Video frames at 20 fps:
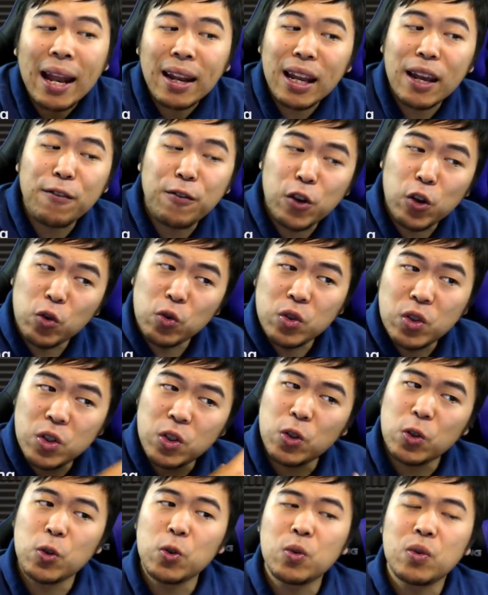if you
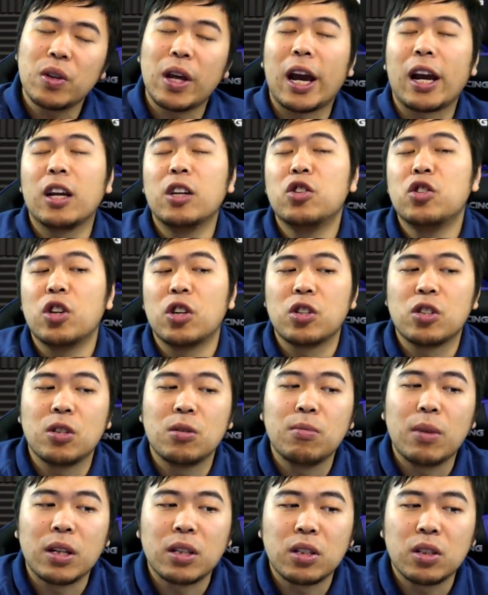do, that conjunction
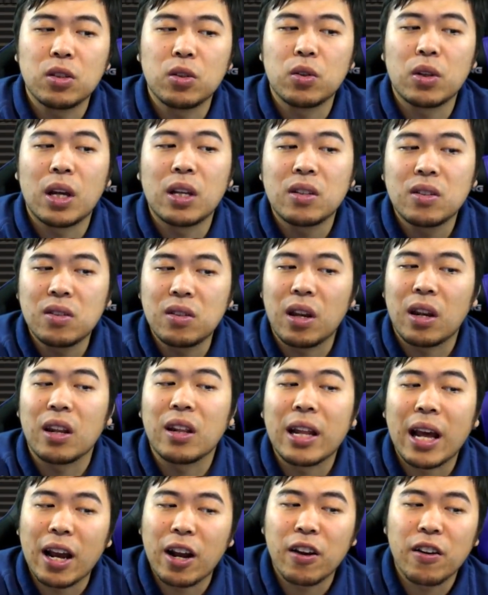makes it so that setting
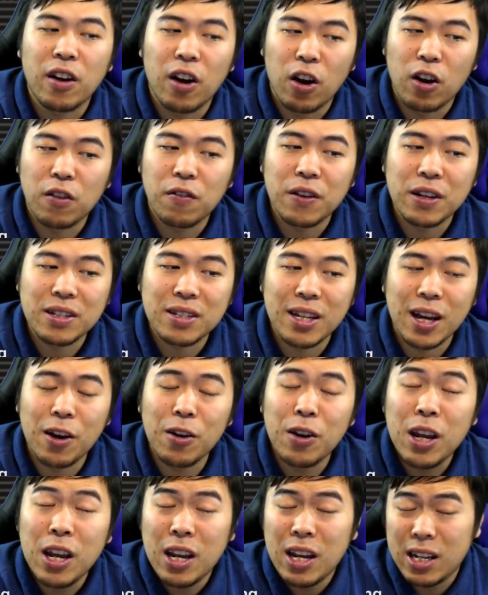that card face down
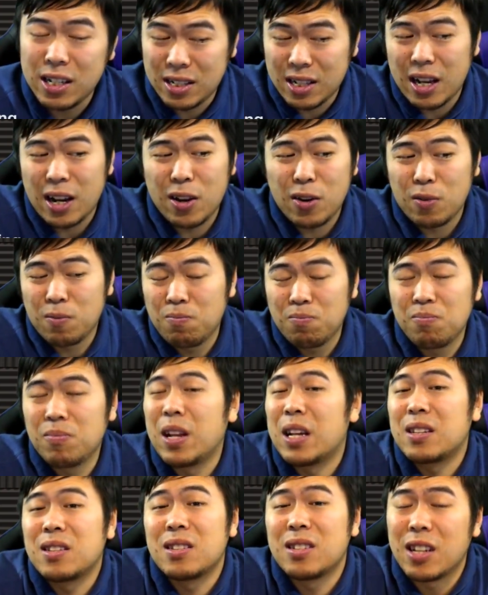is not
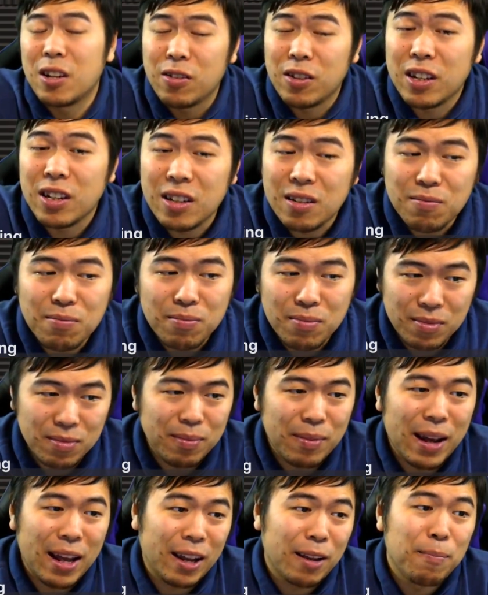necessarily
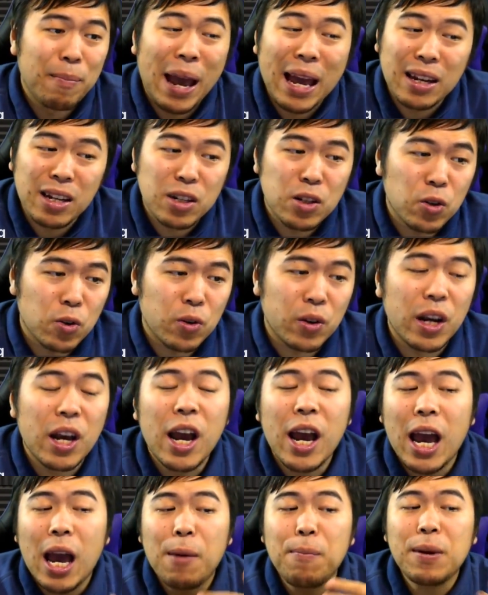like mandatory.
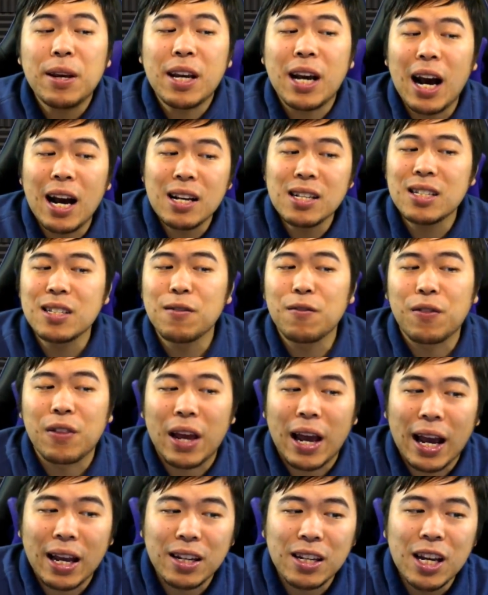And because of
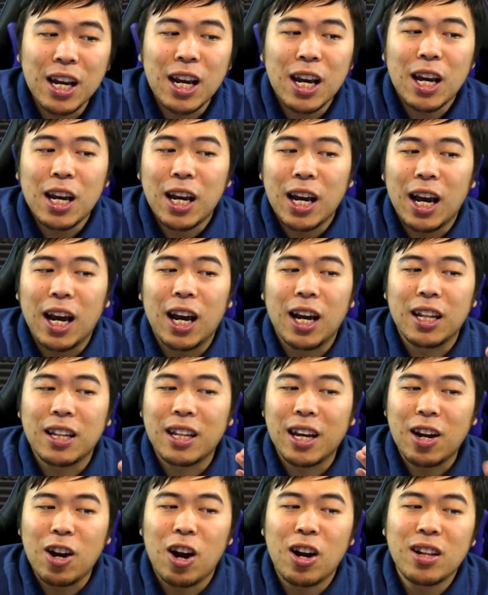that,
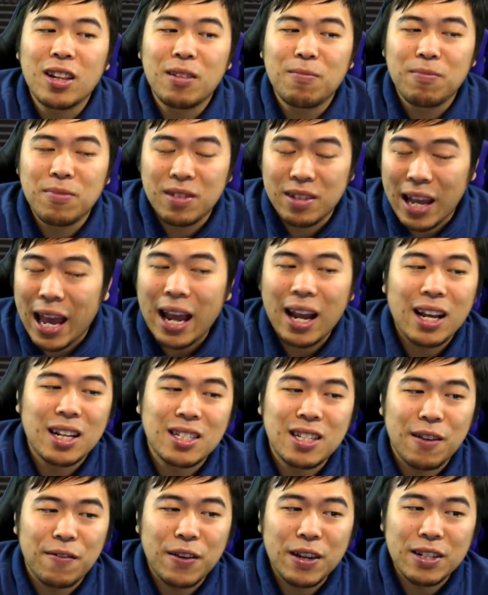the card can't get
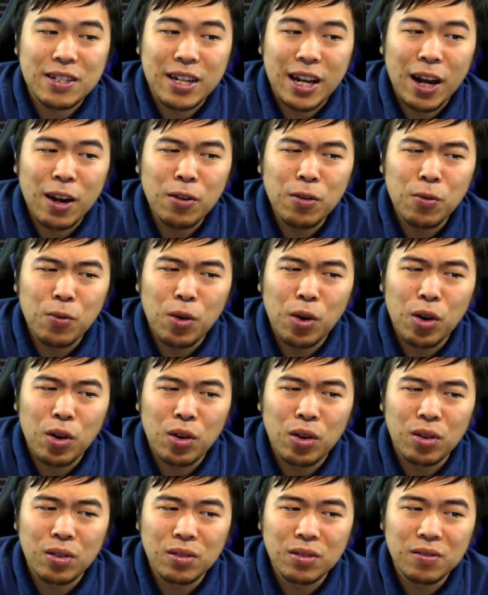set face down.
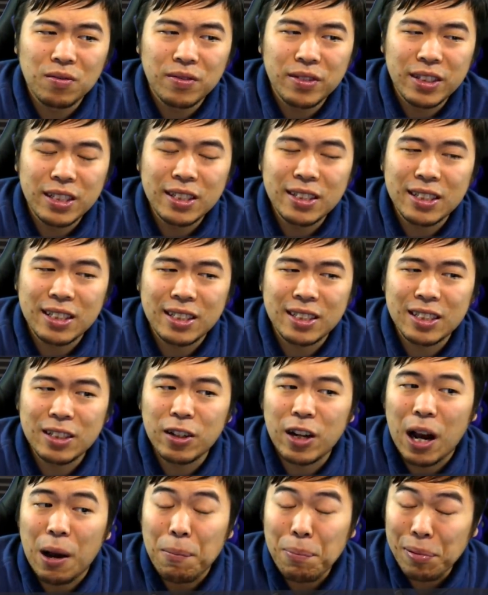Well, since it's still
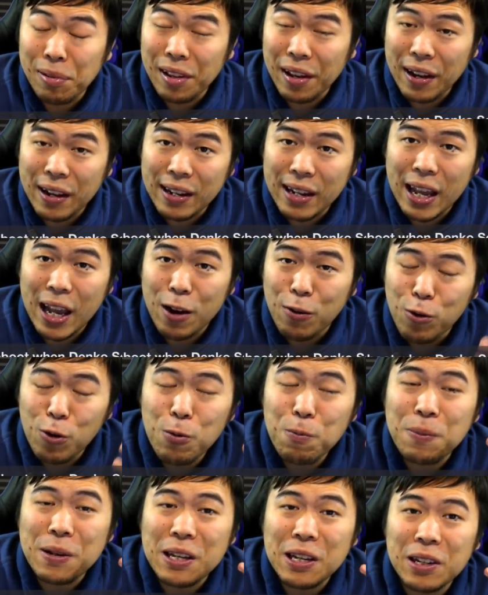got played, it will
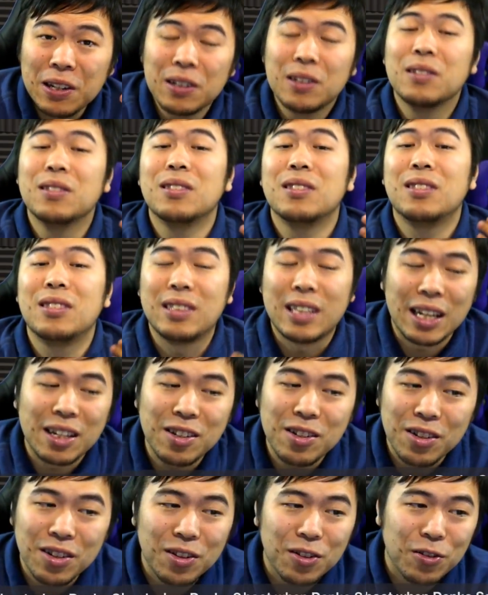be sent
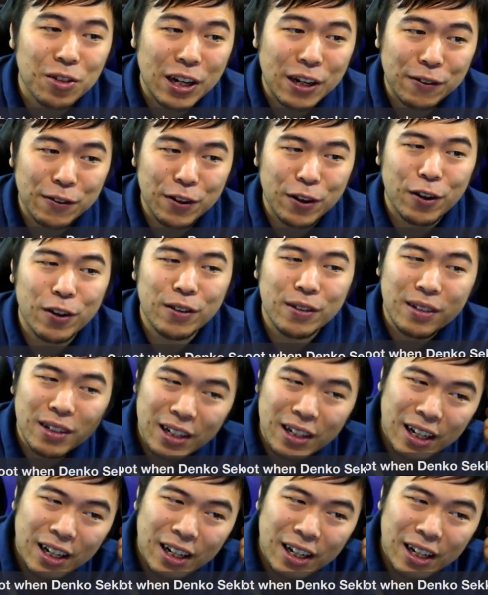to the graveyard.